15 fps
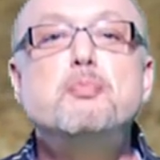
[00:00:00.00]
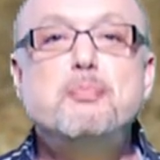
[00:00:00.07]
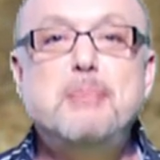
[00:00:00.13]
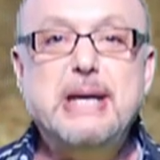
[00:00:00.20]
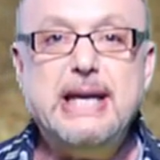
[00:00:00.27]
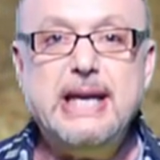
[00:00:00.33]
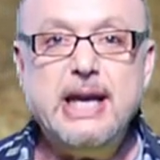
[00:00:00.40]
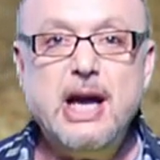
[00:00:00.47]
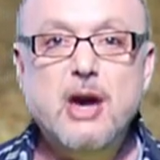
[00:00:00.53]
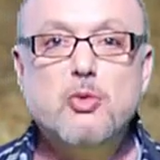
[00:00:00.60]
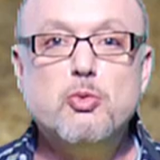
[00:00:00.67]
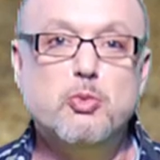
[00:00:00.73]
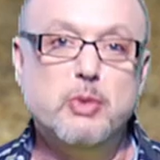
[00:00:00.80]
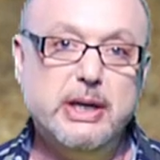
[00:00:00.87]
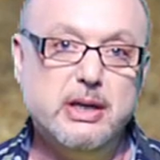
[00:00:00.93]
Be
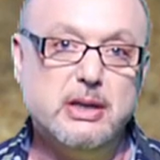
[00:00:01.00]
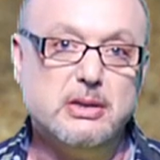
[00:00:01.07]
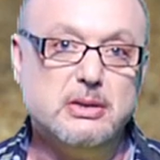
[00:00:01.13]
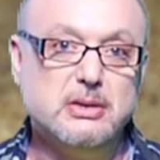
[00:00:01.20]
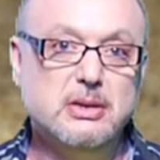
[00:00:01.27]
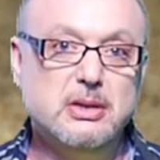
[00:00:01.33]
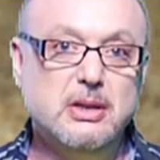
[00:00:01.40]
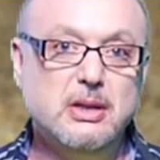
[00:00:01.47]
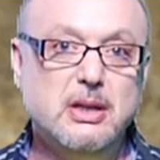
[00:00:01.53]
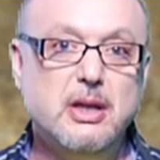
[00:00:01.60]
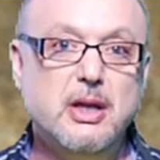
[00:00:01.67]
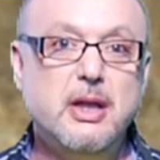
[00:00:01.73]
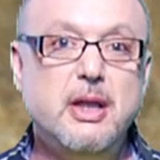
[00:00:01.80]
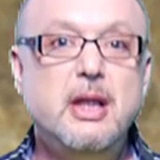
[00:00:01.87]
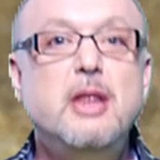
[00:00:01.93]
real.
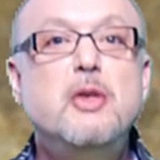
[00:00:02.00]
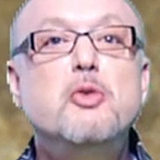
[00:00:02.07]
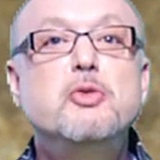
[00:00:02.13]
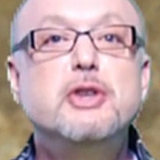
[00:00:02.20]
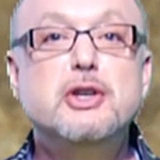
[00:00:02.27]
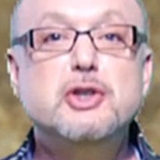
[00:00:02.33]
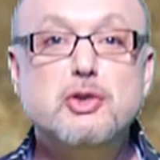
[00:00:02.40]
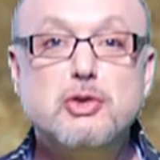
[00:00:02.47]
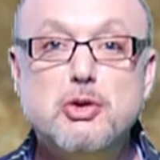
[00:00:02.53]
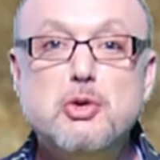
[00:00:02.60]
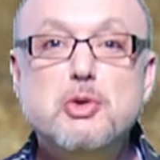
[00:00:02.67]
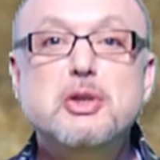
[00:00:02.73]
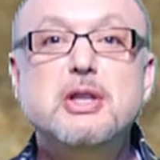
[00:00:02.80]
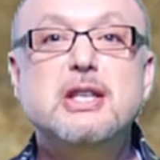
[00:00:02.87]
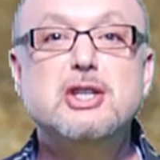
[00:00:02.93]
The
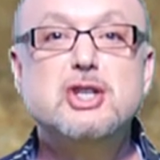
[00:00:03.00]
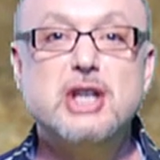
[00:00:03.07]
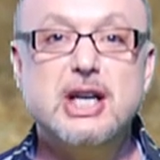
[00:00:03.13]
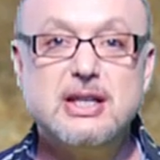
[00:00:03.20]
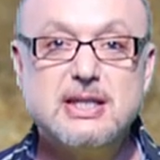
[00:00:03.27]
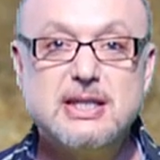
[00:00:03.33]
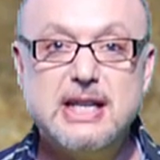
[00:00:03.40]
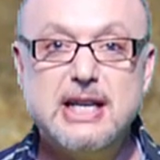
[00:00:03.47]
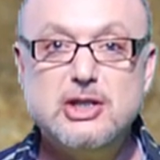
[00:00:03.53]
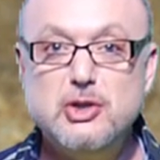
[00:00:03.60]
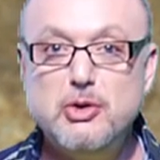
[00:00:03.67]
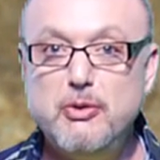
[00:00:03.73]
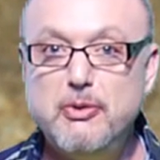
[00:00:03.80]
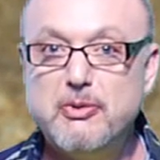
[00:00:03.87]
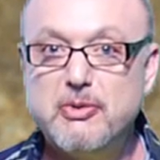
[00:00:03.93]
truth shall set
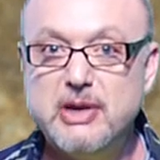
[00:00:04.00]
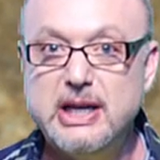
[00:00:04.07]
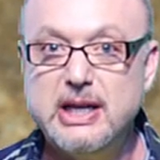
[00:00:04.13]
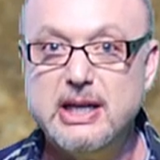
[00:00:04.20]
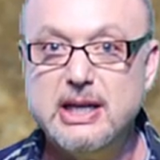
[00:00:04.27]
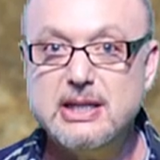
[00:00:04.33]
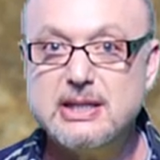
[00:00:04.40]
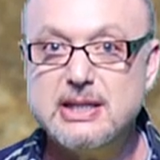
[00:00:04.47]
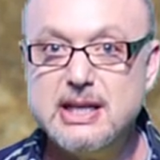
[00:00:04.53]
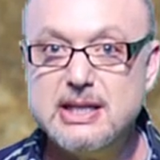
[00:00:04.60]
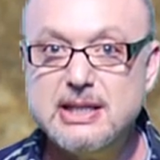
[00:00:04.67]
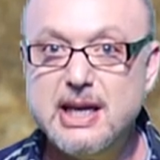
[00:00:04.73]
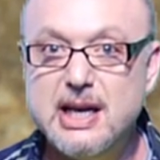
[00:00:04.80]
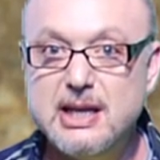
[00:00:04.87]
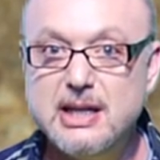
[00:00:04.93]
you free. It says
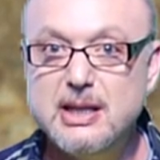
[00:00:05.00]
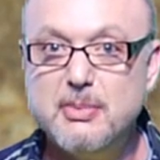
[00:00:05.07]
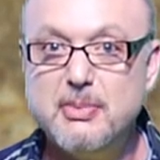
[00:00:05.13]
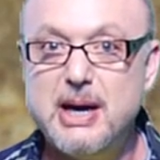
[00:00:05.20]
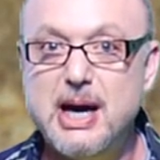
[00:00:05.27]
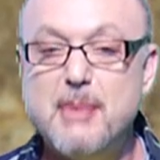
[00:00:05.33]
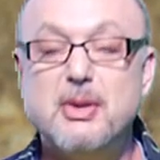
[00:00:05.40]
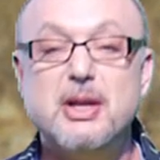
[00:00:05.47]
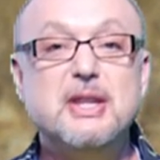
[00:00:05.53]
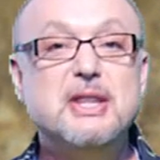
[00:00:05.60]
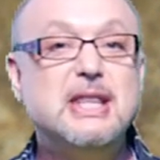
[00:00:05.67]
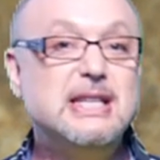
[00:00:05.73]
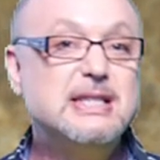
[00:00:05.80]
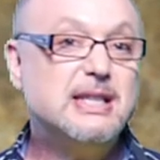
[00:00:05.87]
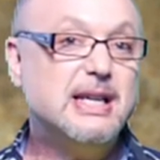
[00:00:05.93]
that in the Bible, and
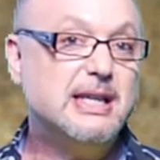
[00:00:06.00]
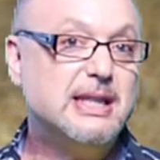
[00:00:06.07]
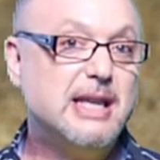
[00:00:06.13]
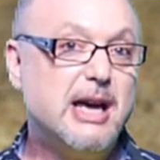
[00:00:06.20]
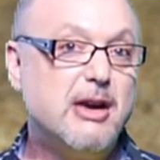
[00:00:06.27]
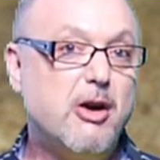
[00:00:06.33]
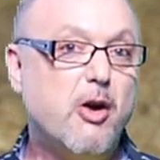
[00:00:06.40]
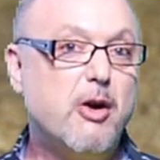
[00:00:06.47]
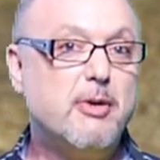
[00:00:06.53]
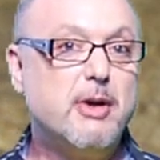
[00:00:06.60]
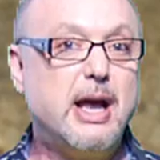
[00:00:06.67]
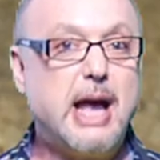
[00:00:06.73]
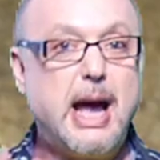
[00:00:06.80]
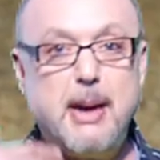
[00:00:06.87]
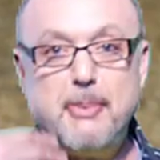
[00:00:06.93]
things like that are
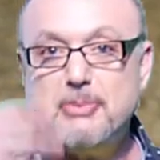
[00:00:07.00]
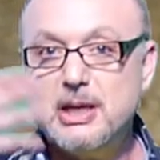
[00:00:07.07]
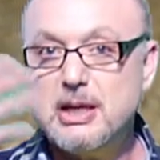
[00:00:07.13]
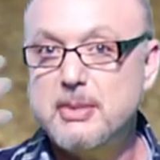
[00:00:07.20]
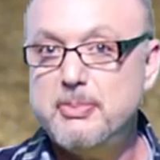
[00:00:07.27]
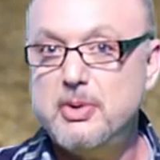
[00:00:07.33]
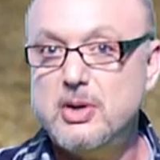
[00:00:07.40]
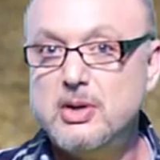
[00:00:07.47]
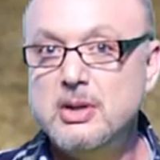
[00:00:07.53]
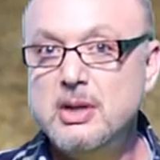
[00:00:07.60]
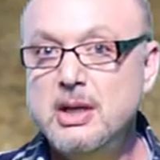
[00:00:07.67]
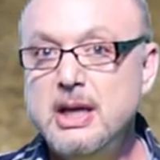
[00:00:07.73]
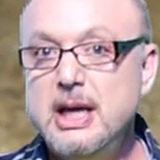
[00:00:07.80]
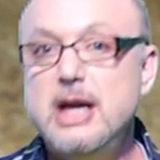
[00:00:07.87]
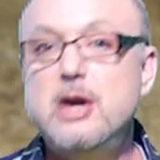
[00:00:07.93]
applicable
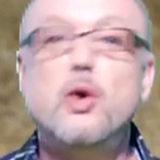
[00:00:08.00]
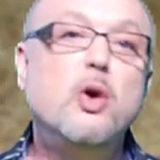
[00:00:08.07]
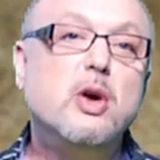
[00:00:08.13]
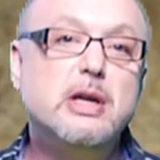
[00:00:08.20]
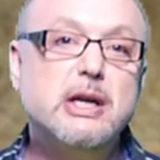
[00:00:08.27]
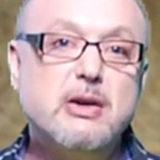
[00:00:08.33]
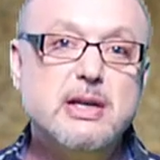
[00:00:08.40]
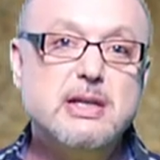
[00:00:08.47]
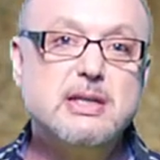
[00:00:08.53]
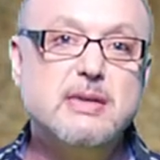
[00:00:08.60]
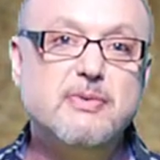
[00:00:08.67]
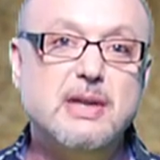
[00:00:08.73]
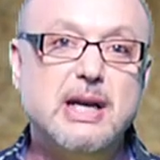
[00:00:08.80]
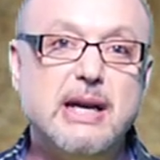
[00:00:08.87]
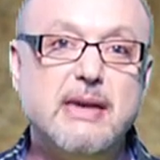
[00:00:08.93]
in all areas
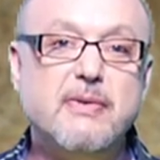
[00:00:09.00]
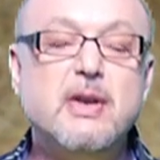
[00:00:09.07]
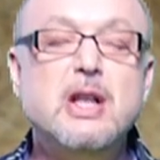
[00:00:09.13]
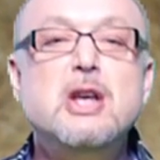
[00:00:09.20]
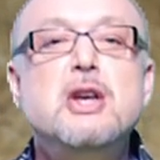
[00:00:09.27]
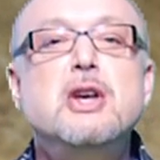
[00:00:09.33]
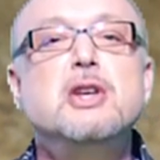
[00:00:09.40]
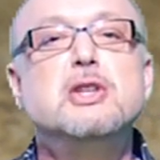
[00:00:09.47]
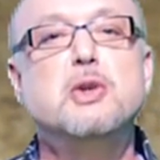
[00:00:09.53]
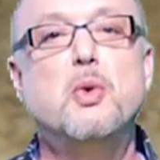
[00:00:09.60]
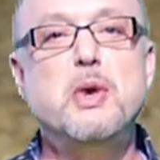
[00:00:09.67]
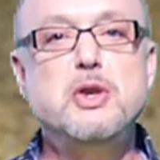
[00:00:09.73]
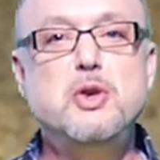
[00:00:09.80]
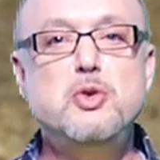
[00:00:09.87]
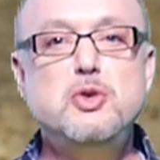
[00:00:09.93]
of life. So
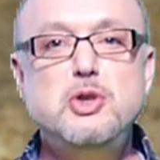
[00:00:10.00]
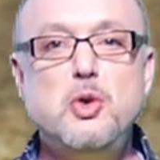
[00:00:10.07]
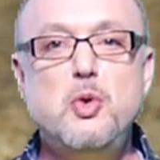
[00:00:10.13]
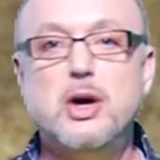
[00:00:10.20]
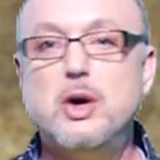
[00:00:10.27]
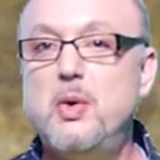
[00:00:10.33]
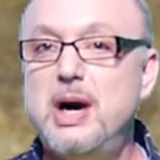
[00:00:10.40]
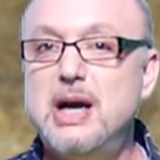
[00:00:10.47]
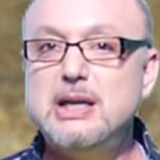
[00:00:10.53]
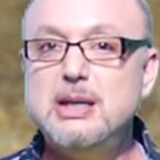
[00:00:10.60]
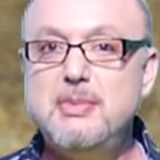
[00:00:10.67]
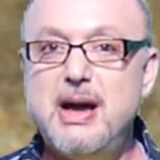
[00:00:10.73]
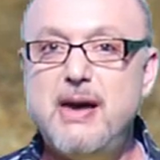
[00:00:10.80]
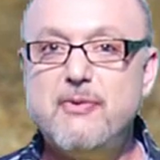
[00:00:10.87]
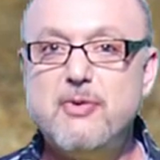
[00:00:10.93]
when you do a
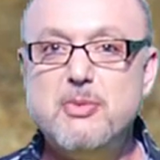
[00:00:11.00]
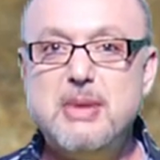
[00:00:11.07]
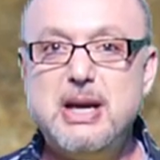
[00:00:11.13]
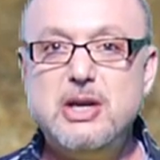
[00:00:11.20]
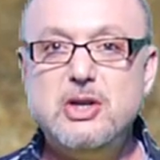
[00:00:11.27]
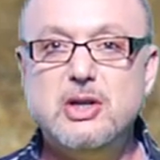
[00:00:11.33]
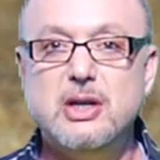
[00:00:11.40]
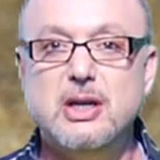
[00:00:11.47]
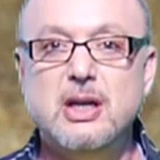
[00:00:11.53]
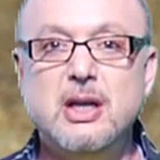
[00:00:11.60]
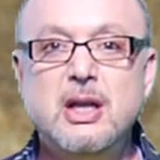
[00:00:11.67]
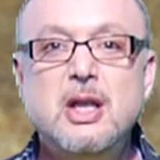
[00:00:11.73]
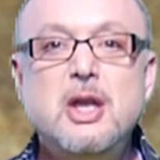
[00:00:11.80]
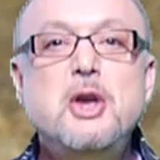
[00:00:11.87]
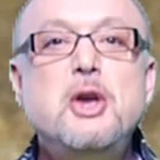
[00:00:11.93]
quantum affirmation,
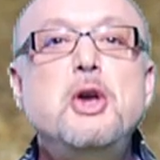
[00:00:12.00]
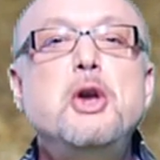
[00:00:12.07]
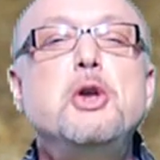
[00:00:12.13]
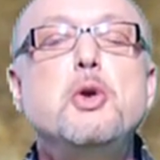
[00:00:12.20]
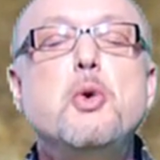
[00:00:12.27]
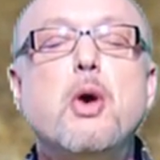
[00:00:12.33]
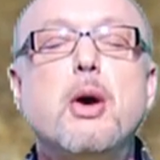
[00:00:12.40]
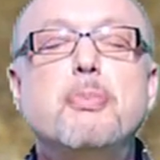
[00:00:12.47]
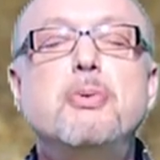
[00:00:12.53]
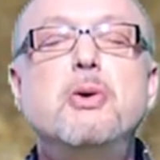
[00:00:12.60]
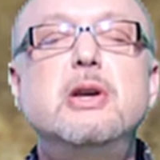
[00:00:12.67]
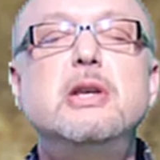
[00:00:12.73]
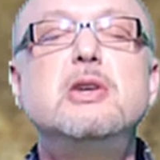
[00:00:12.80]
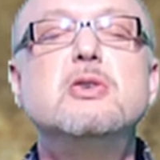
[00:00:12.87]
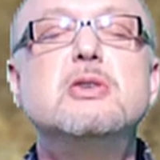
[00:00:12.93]
you are
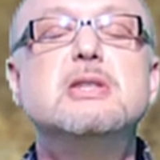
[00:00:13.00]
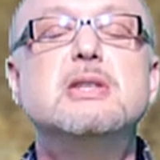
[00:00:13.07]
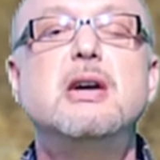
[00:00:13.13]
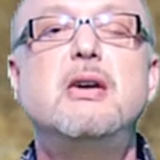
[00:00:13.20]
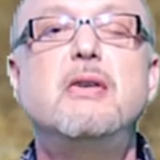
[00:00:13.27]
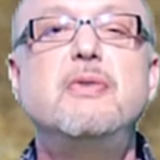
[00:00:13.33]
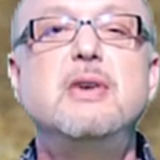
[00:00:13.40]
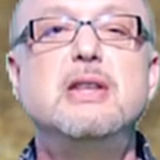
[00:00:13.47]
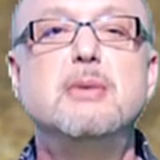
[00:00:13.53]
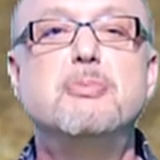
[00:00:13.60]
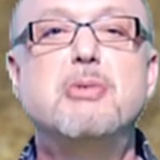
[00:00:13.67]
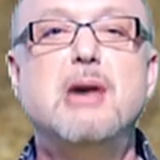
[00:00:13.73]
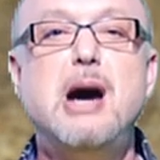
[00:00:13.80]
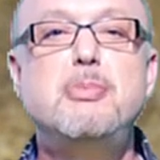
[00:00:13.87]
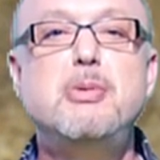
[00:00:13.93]
putting yourself in the
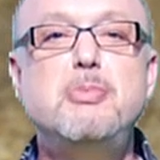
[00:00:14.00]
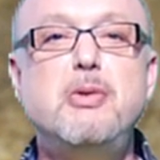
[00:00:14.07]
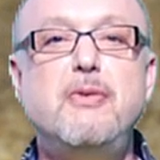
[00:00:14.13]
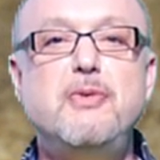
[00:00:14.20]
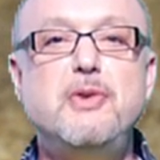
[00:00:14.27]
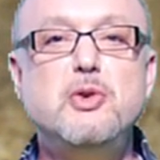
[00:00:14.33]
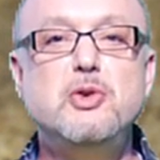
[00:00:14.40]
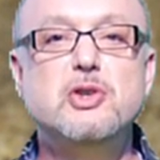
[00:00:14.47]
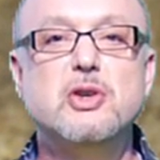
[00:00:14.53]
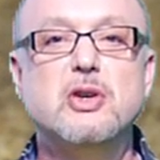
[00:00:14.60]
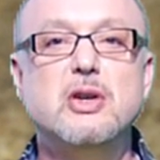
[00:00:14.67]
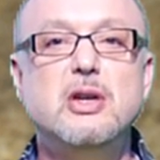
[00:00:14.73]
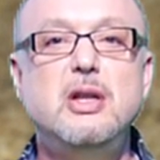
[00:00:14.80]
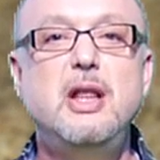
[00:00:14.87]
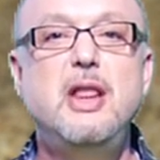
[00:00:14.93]
probable
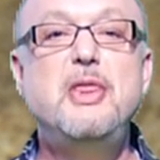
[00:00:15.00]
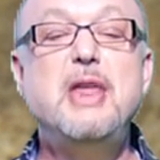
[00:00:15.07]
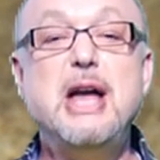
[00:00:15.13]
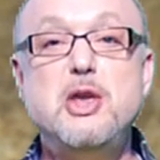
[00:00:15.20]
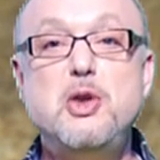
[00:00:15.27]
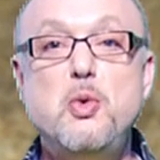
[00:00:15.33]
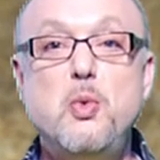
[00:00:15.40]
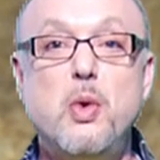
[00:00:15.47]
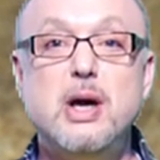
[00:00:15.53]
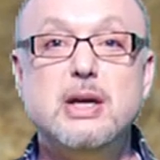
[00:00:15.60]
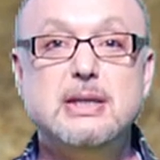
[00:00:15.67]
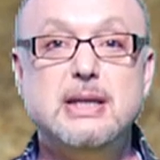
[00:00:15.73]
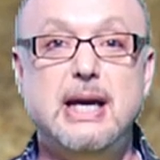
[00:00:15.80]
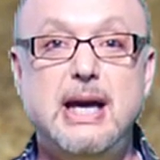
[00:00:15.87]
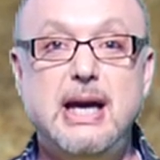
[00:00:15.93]
future that you want
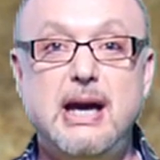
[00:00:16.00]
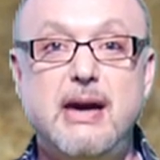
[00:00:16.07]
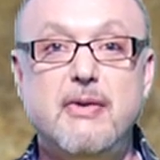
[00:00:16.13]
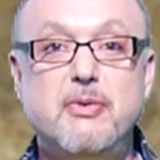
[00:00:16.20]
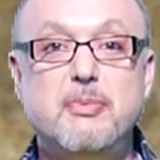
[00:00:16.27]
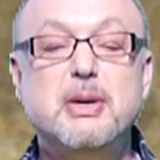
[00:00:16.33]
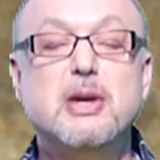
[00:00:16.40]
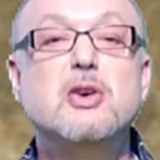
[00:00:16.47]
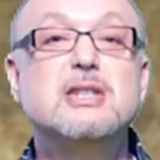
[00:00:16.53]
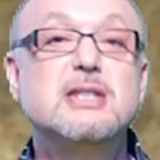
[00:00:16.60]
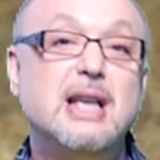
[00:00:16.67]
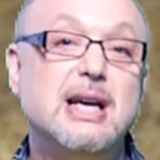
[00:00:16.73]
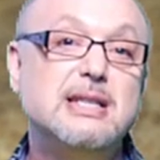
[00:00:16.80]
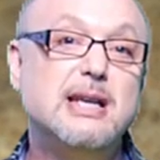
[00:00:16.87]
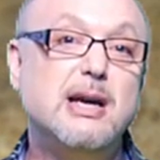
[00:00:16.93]
to have, because
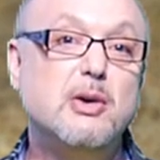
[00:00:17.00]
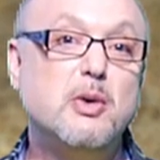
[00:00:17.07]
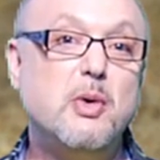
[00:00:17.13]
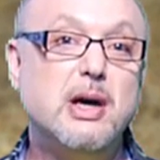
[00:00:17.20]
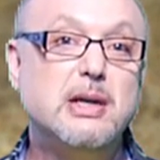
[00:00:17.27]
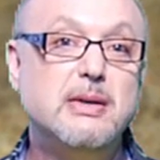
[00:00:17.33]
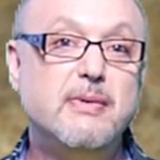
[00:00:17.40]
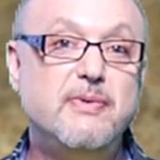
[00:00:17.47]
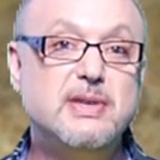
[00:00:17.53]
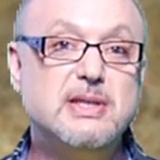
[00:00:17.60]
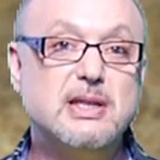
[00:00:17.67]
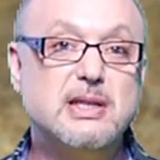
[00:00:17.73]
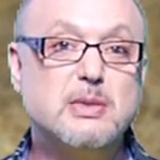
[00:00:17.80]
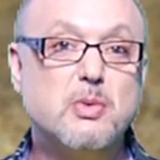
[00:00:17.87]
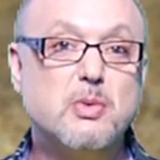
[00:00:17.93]
that's how quantum physics